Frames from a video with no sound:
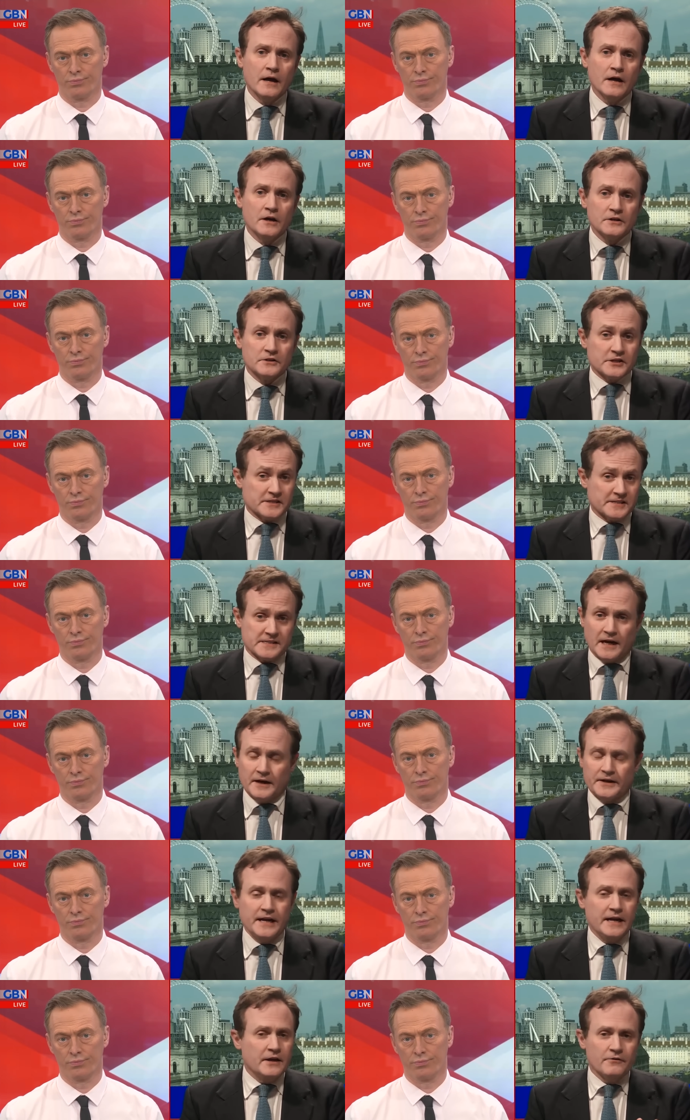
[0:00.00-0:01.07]
Speaker 1: to
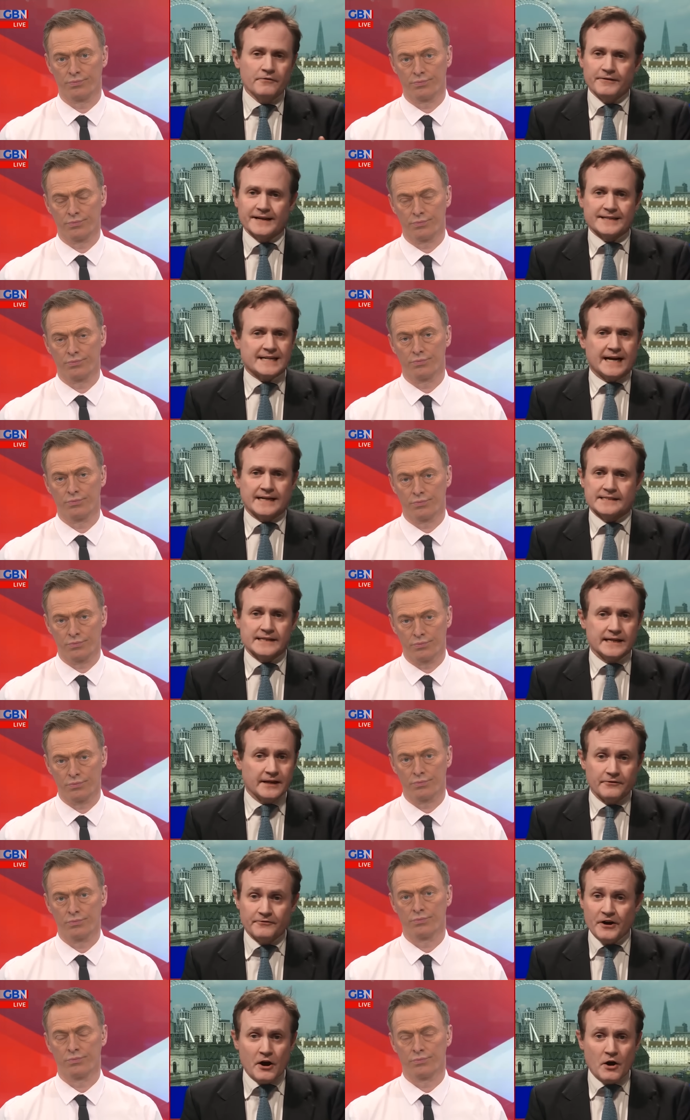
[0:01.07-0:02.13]
study, fantastic, you're
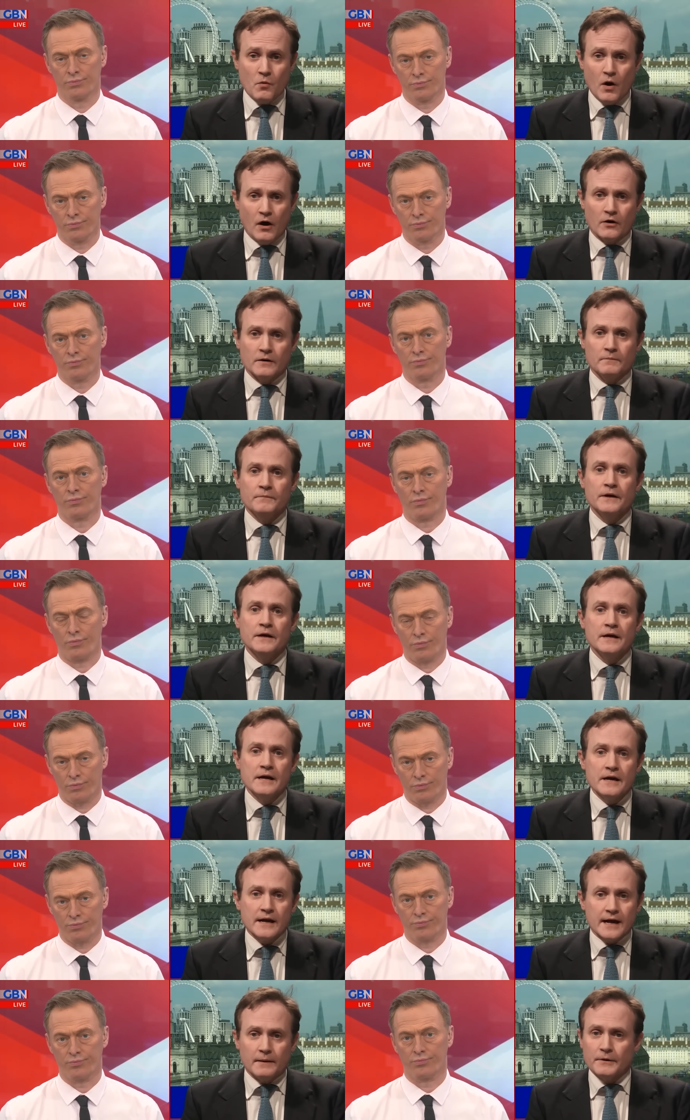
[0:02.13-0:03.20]
very welcome.
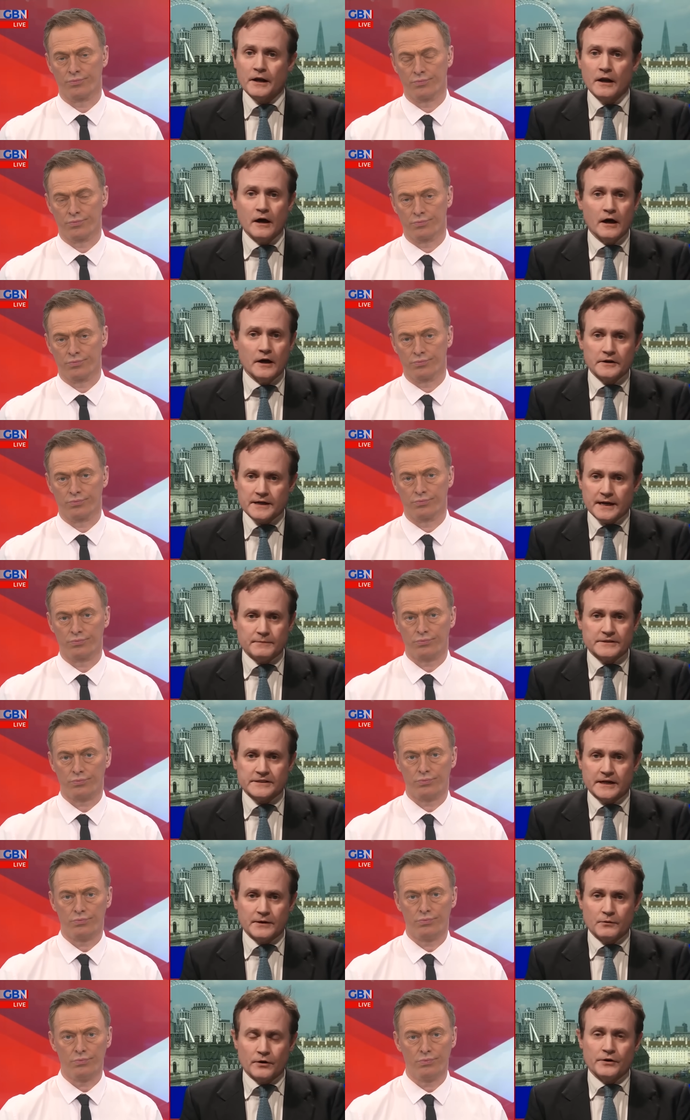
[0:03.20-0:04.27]
Come and learn, come and
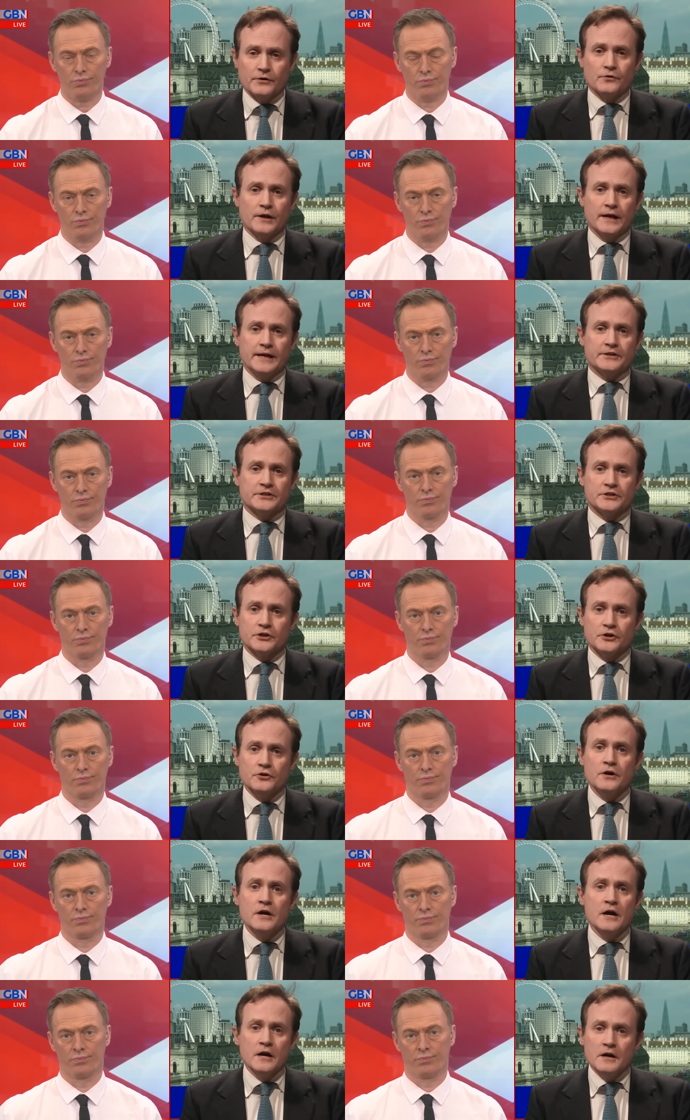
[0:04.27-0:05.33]
study what you need to do.
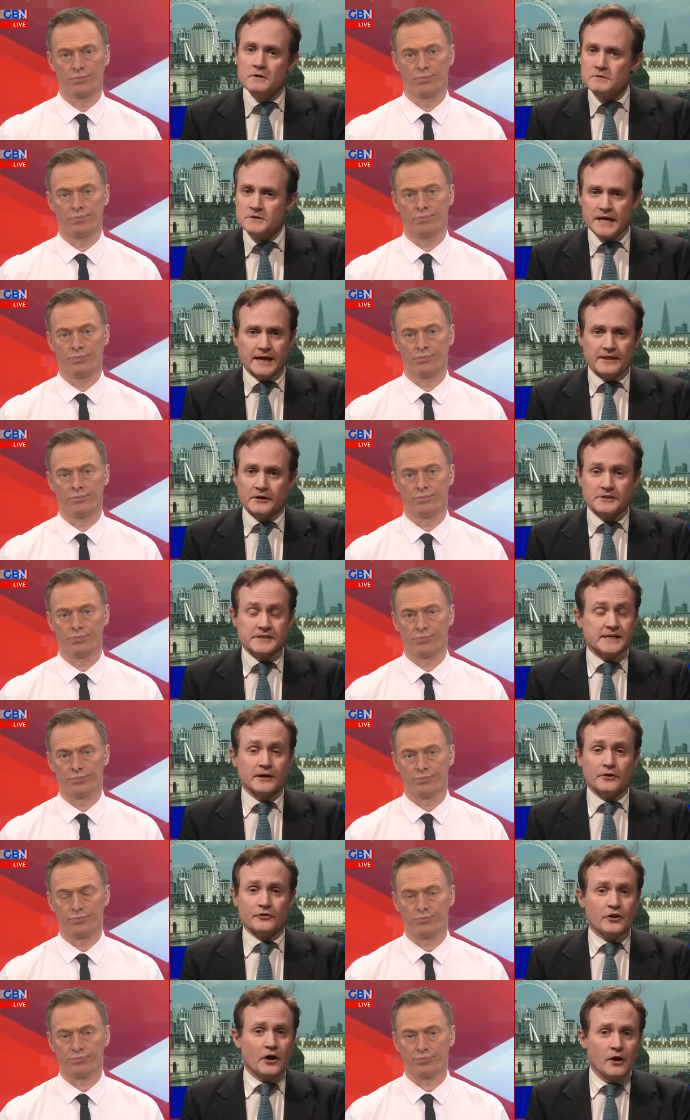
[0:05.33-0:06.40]
Take those
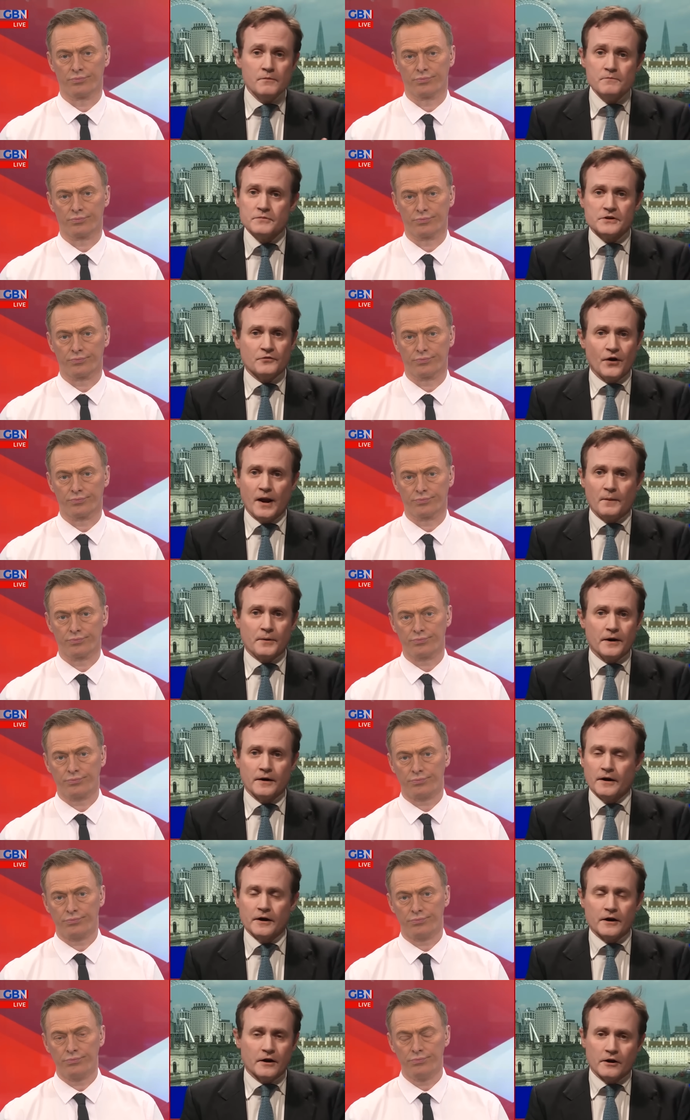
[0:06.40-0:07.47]
skills home, develop
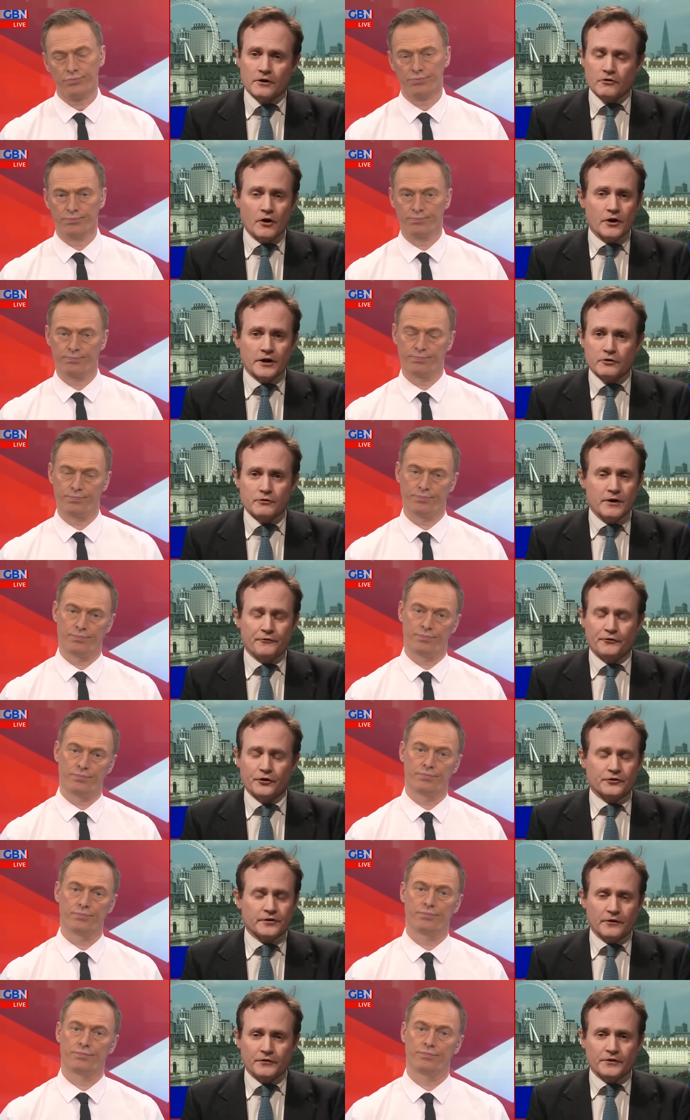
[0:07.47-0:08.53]
a growing career for
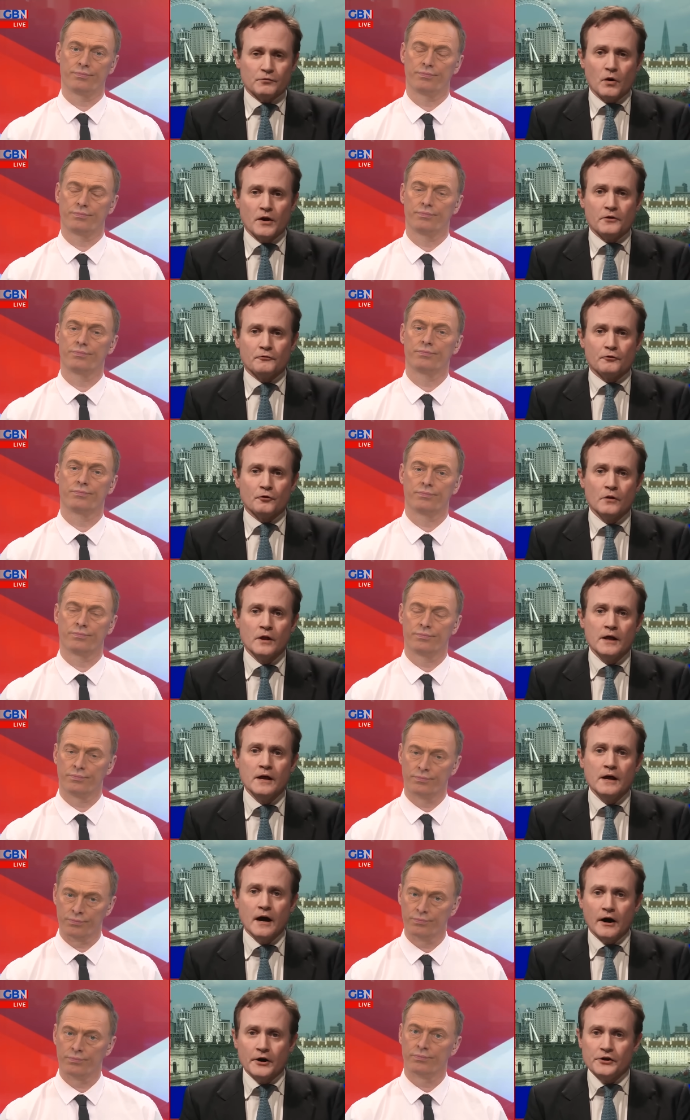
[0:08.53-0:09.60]
yourself. That's wonderful.
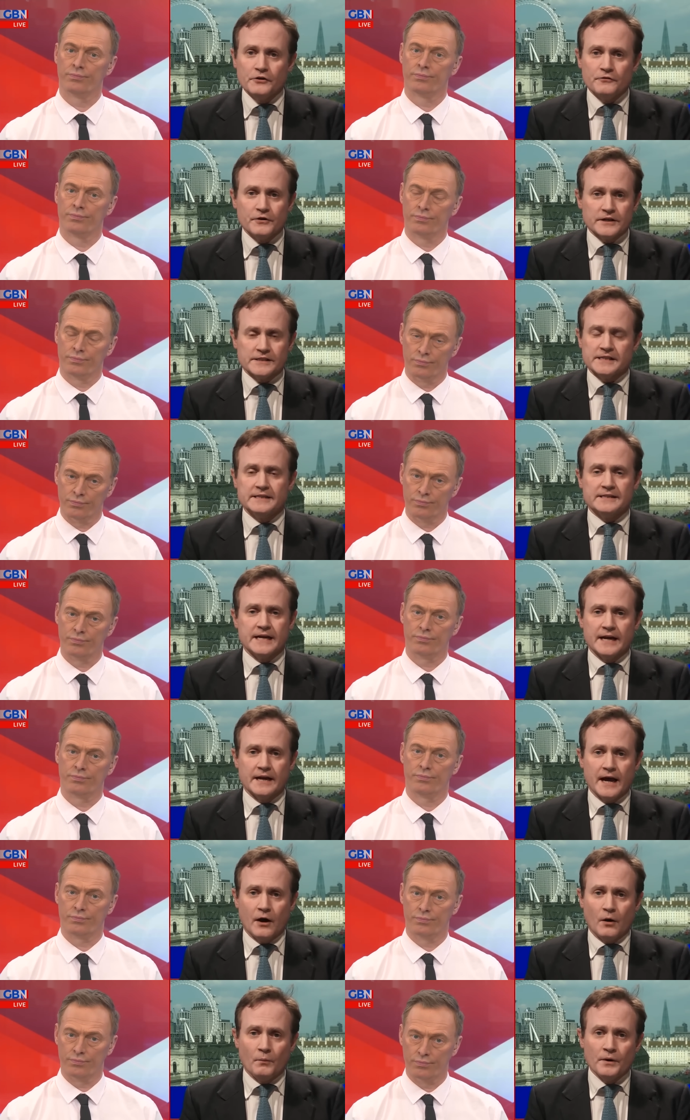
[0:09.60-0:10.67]
Our universities are here to
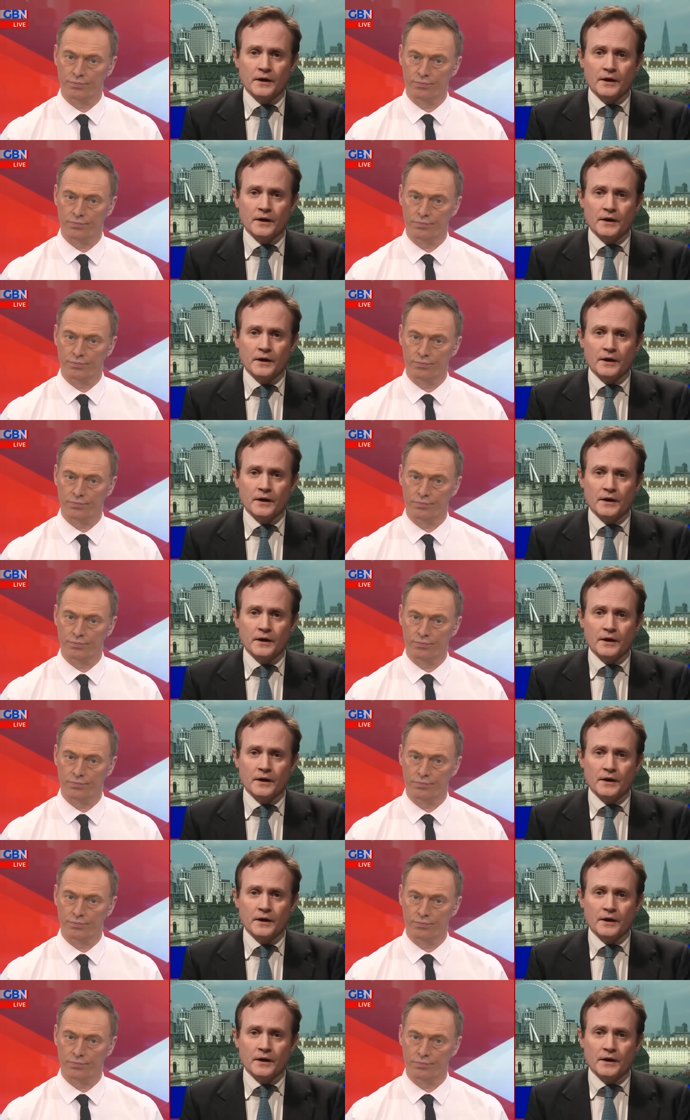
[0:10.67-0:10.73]
help.